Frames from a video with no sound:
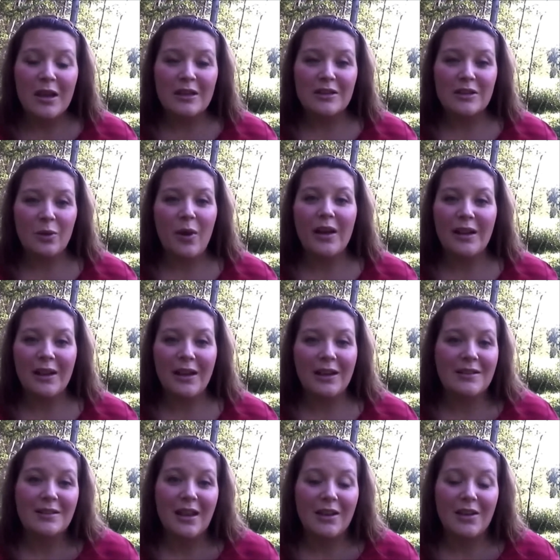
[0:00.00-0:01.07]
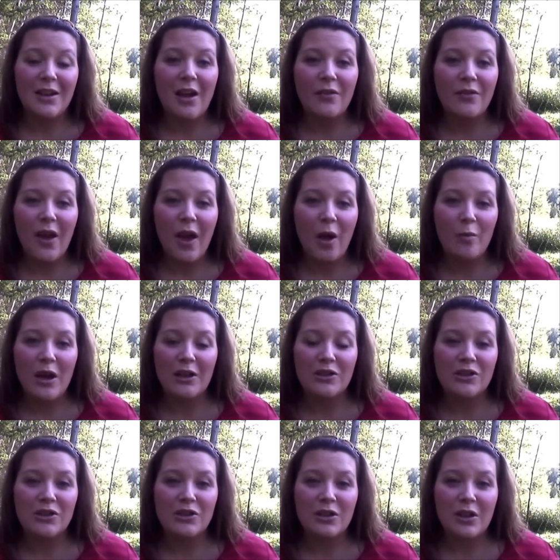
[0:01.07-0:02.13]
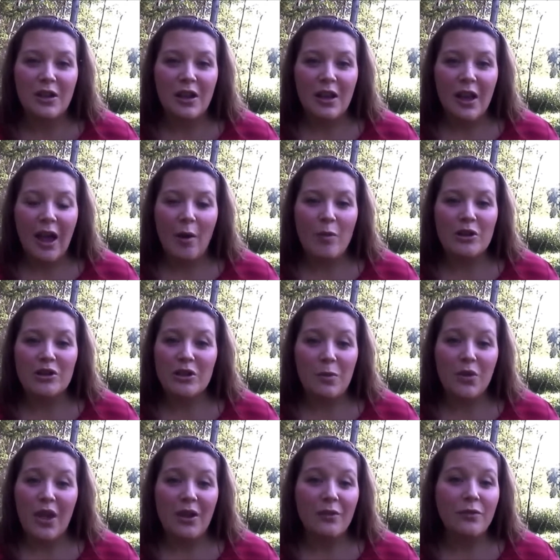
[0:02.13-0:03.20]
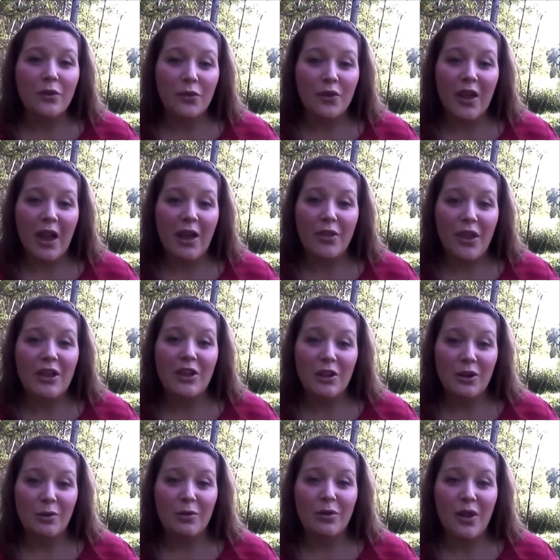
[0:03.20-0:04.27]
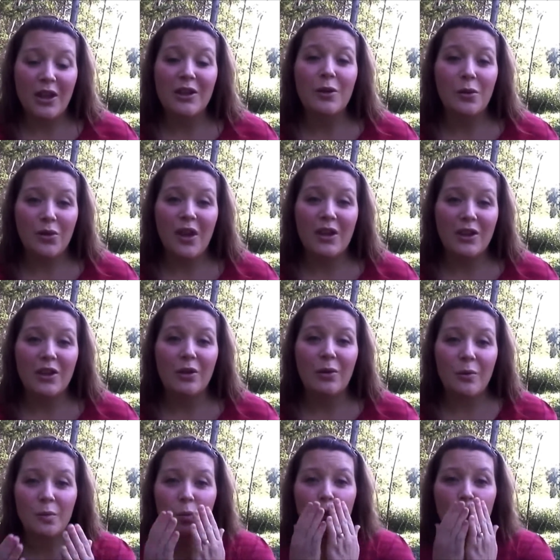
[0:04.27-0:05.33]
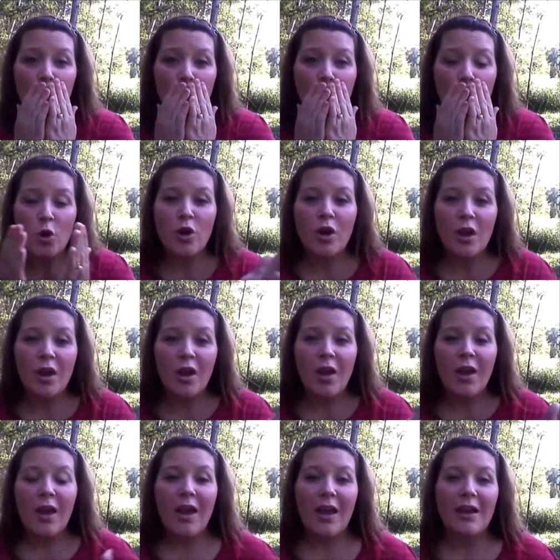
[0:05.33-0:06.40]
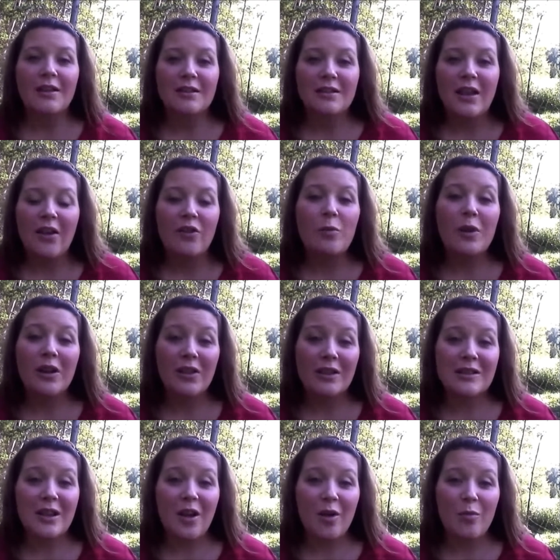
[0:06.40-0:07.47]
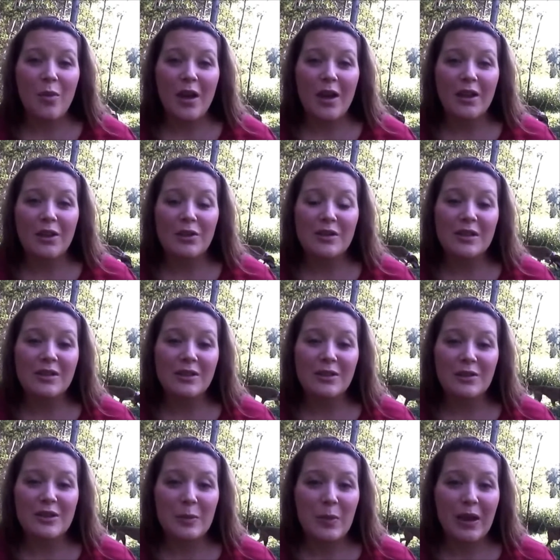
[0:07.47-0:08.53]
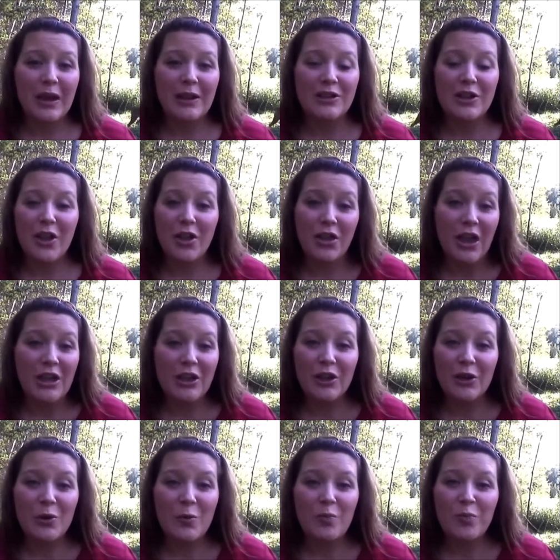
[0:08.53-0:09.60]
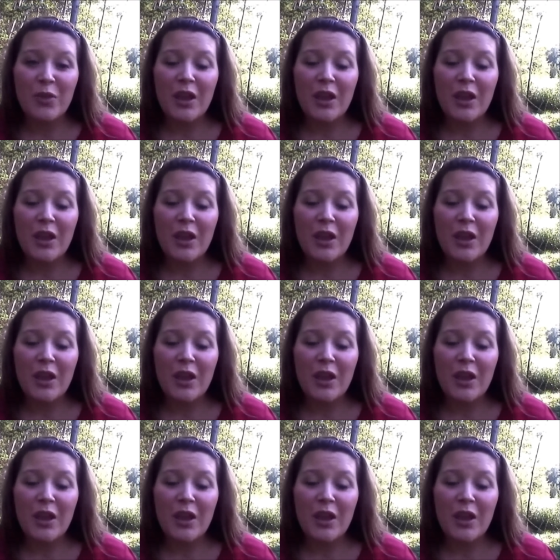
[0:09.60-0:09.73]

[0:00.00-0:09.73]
So I can't say enough how much I'm thankful for that. Thank you, thank you, thank you. And everybody that's on my Use It to Lose It page, thank you.